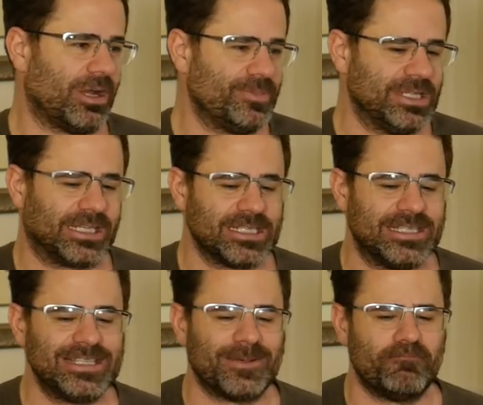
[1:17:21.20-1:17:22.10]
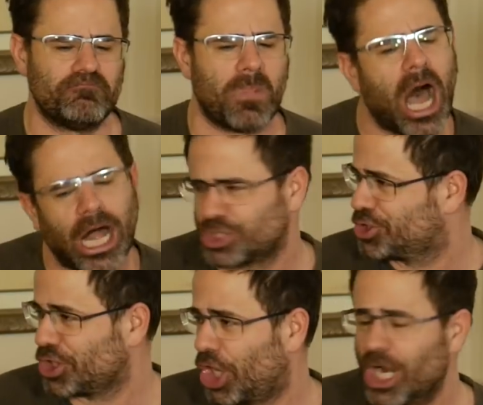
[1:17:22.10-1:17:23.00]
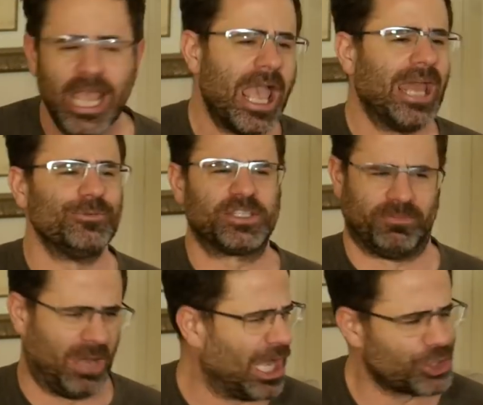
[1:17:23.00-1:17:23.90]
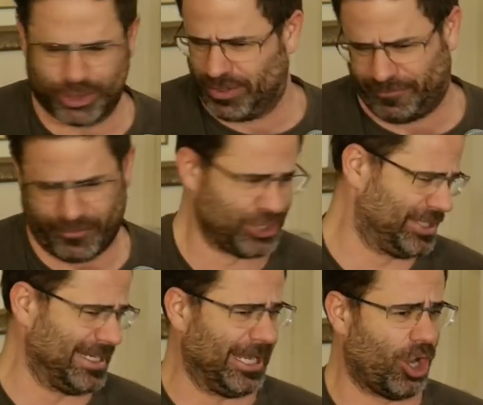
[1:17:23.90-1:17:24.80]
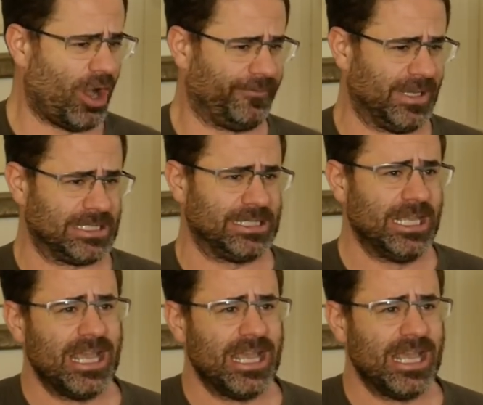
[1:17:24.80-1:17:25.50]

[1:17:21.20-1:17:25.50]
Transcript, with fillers: Trump did because he's a monster. Right. And he was a monster the first day in office.